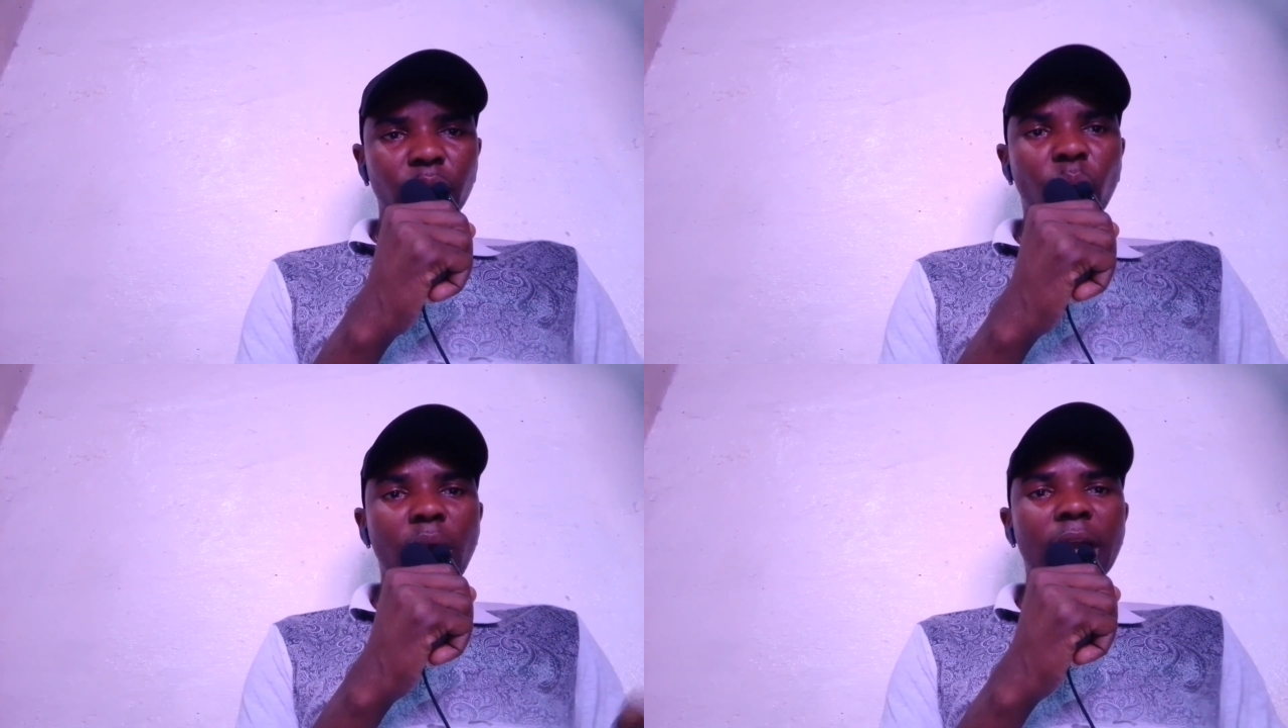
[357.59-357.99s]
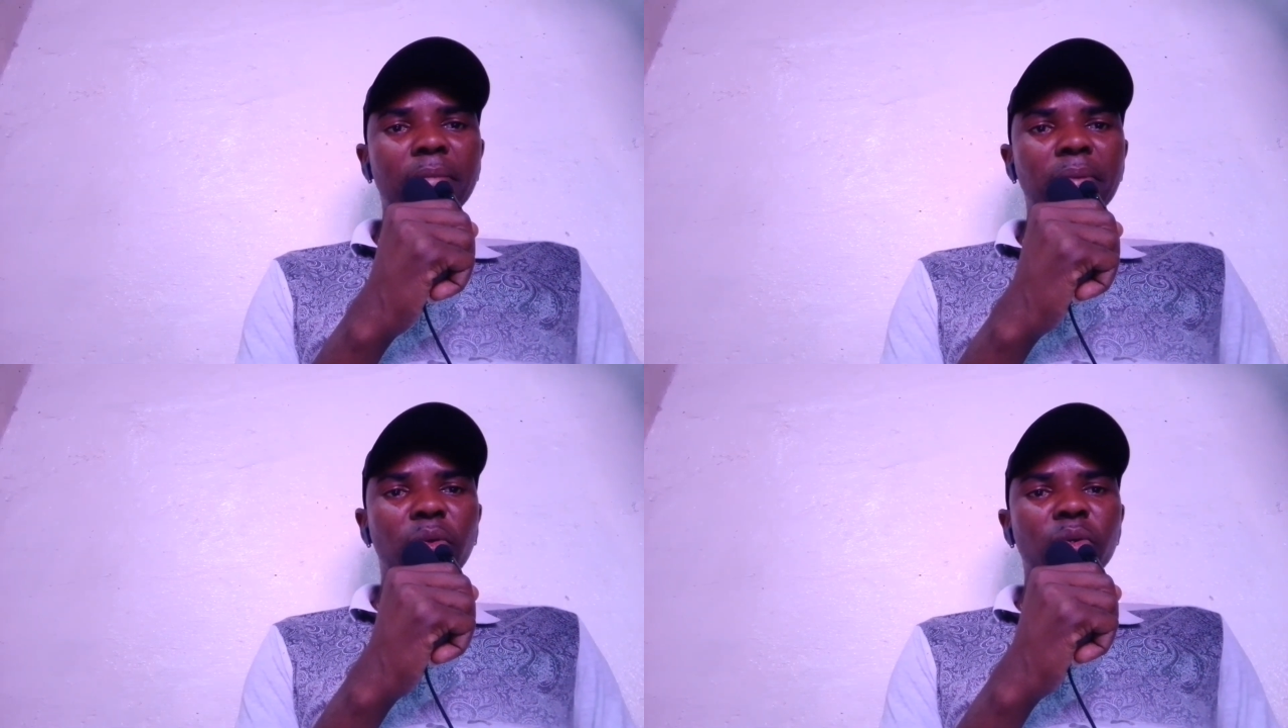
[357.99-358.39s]
Why?
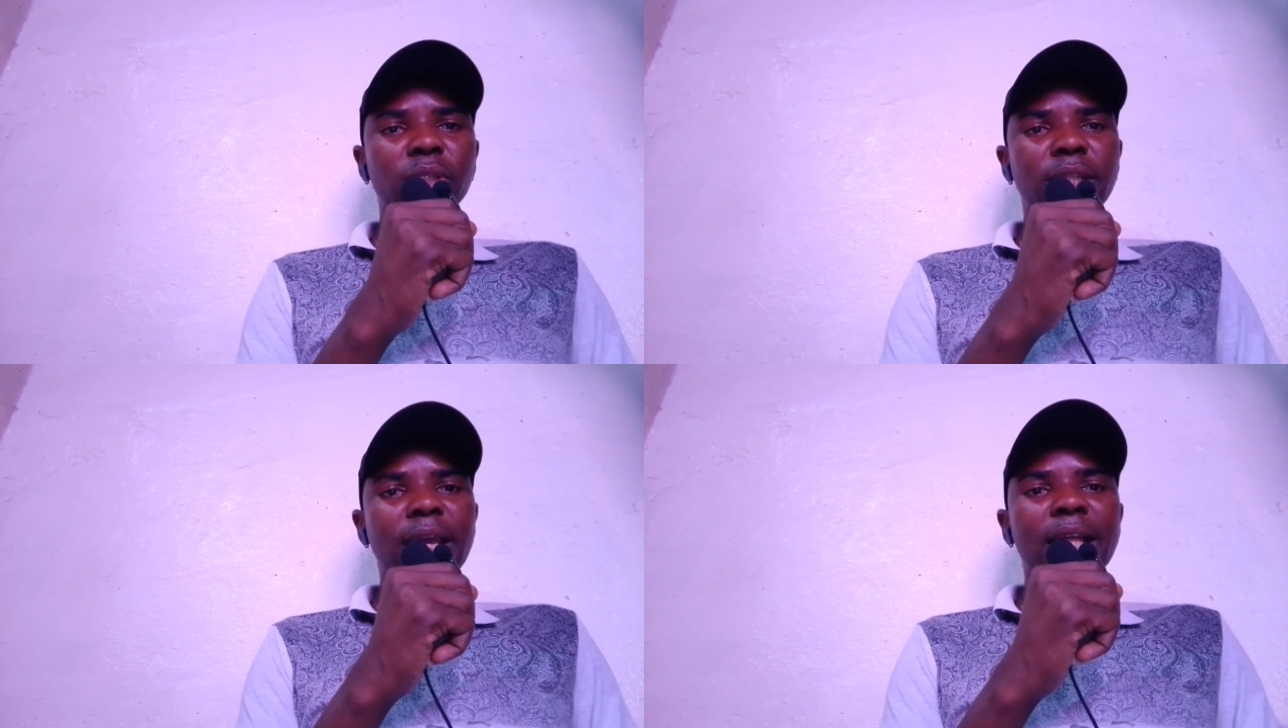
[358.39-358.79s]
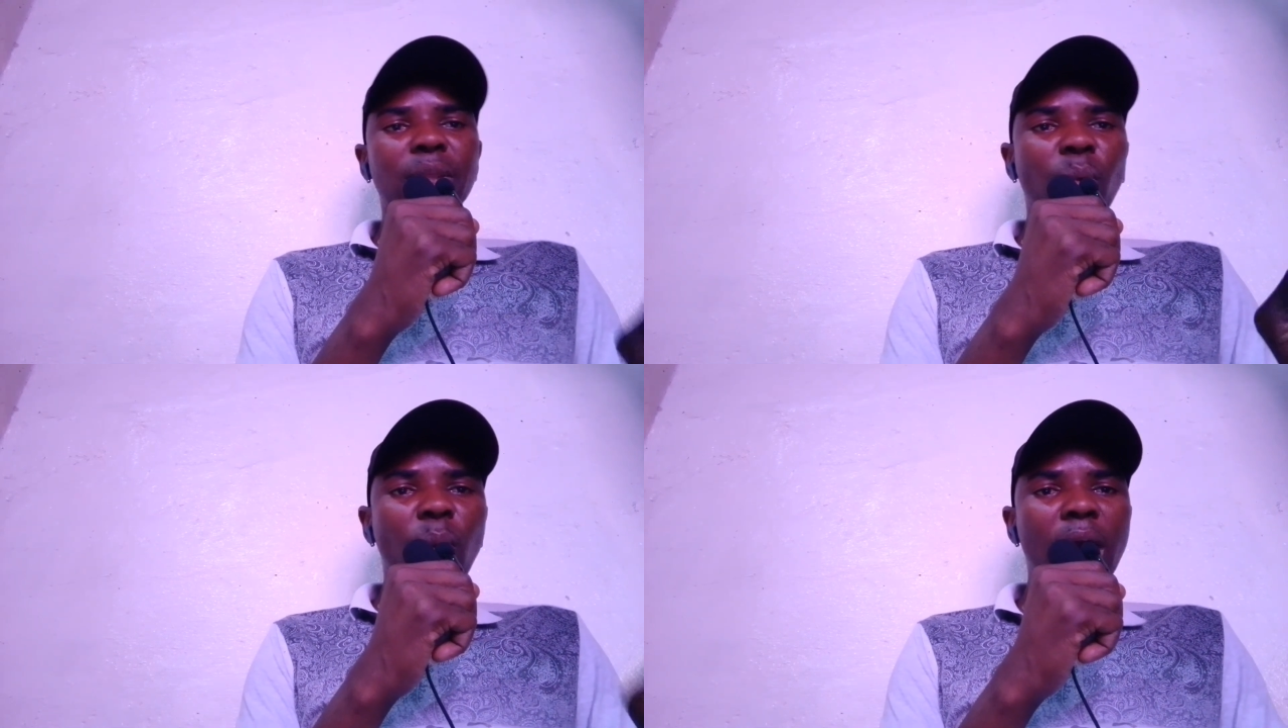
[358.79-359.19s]
Because they are
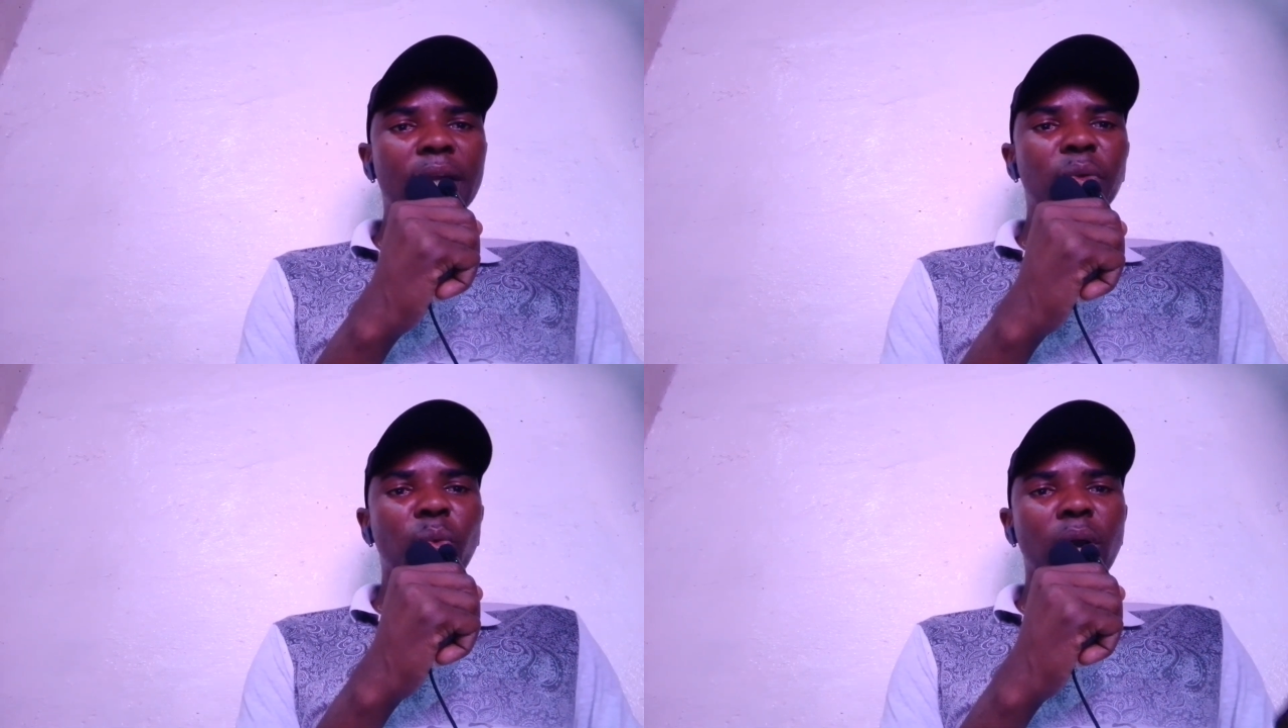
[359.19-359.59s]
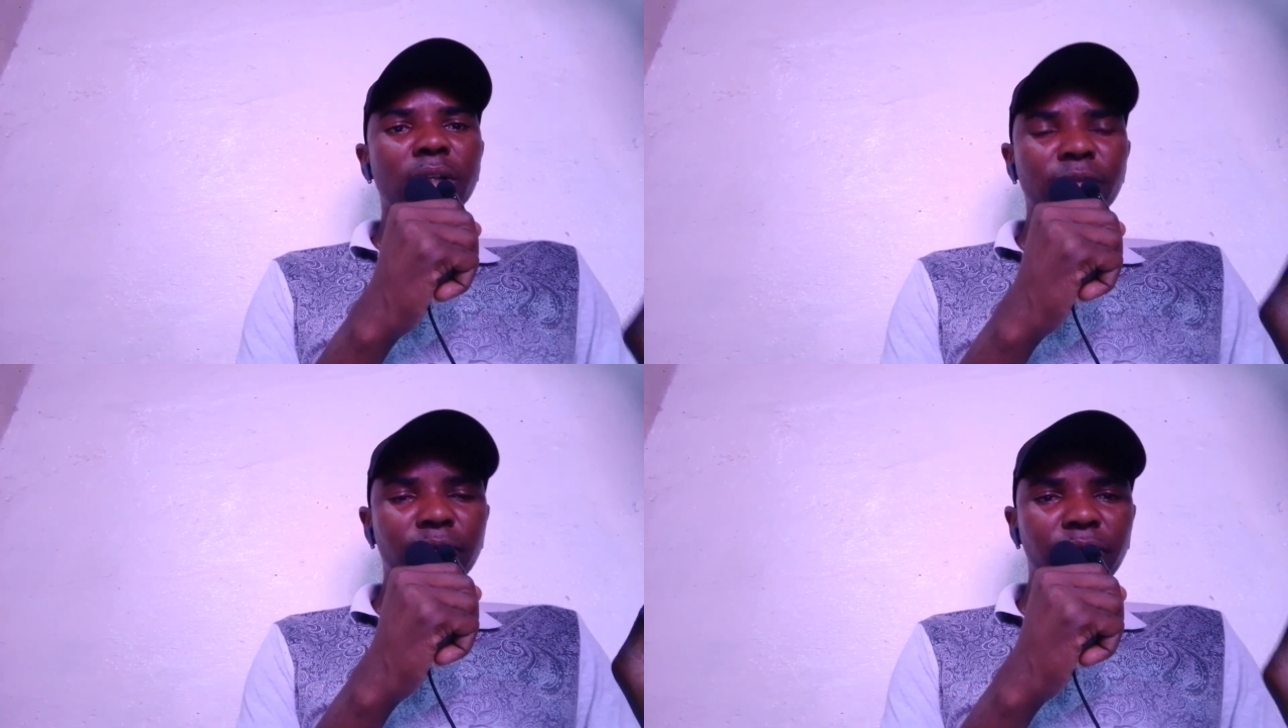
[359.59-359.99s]
the one who are